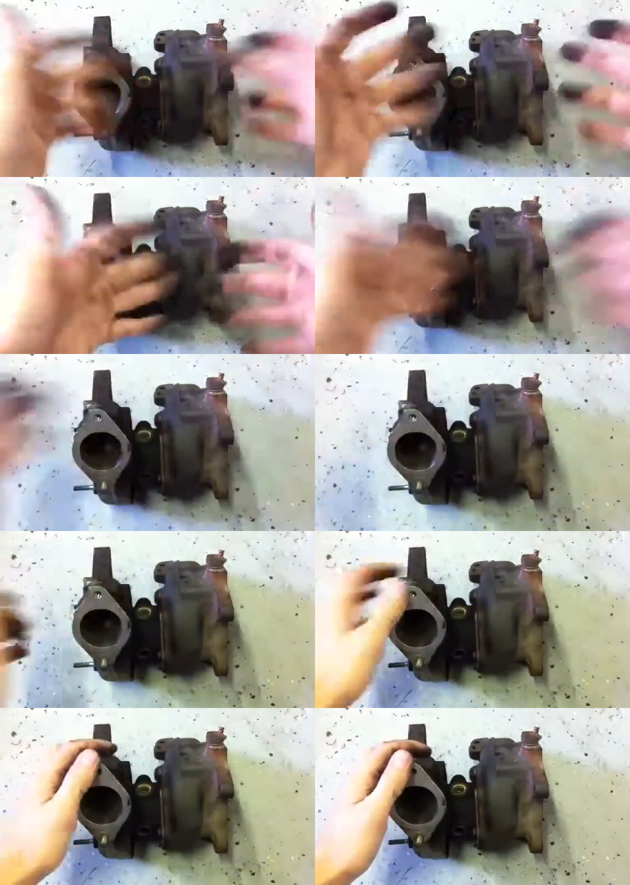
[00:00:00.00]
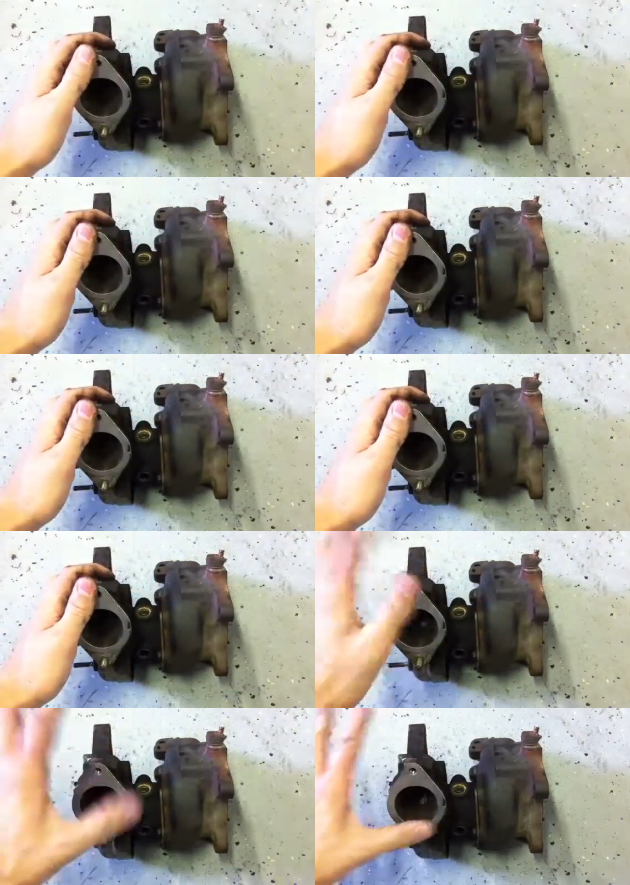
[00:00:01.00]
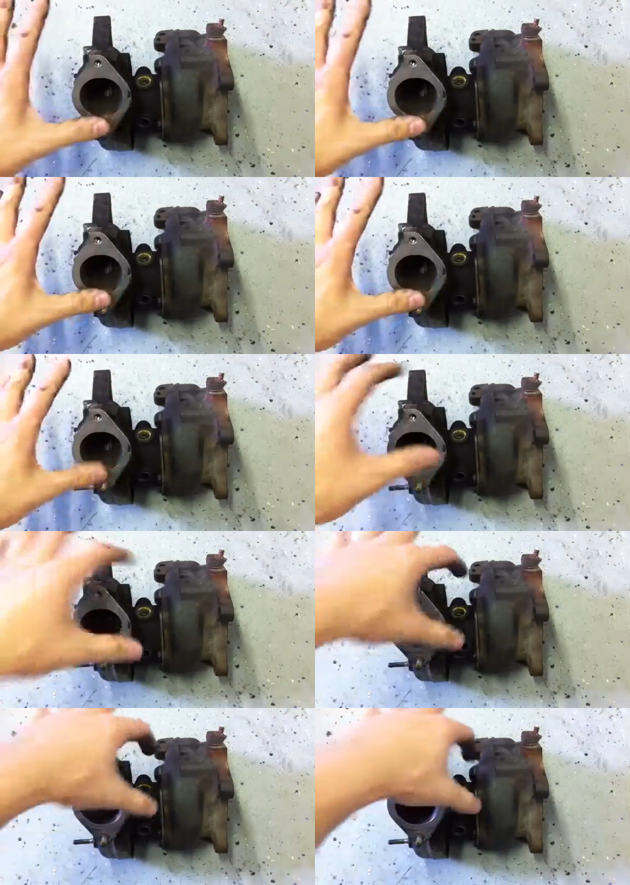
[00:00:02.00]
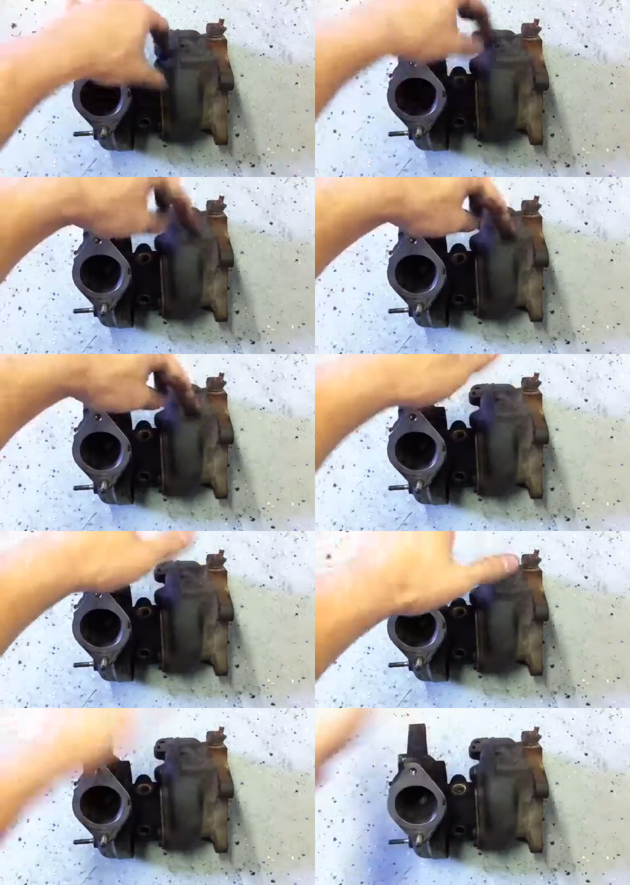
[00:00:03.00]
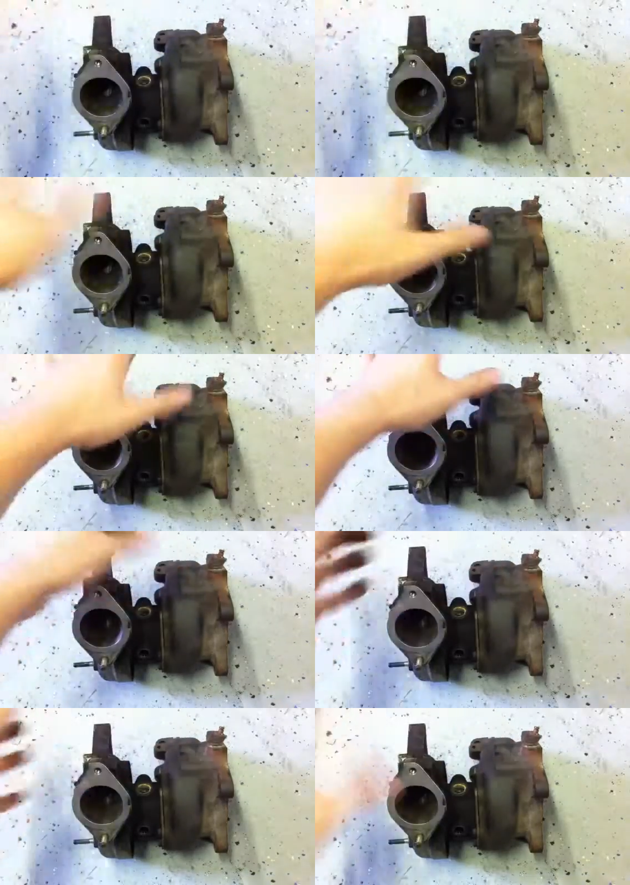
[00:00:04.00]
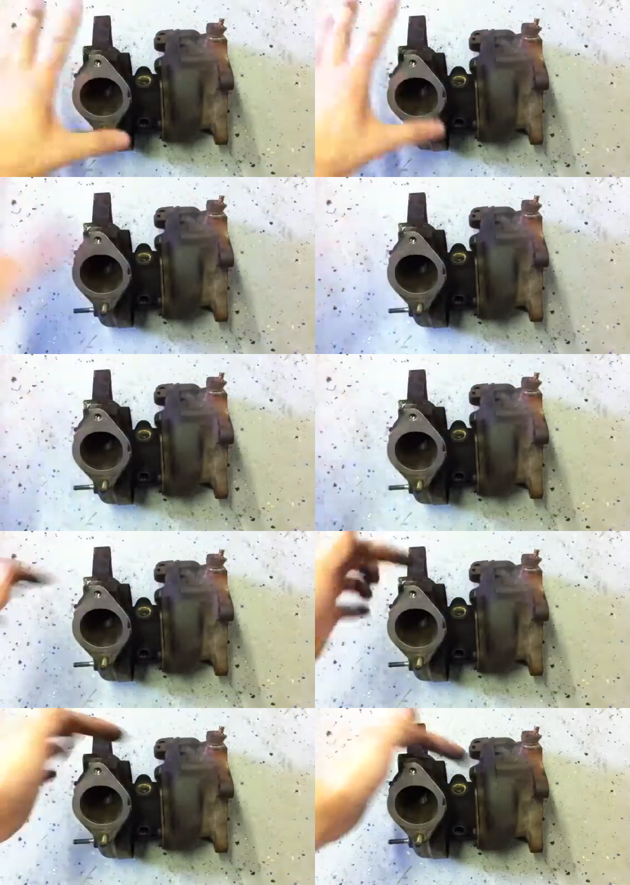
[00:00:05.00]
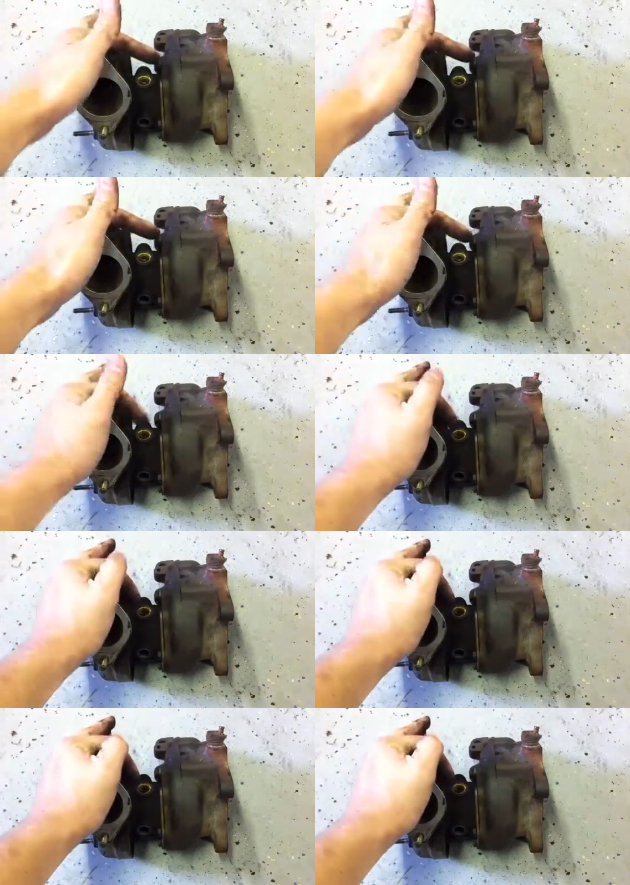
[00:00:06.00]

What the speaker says: No face is visible, so there are no lips to read.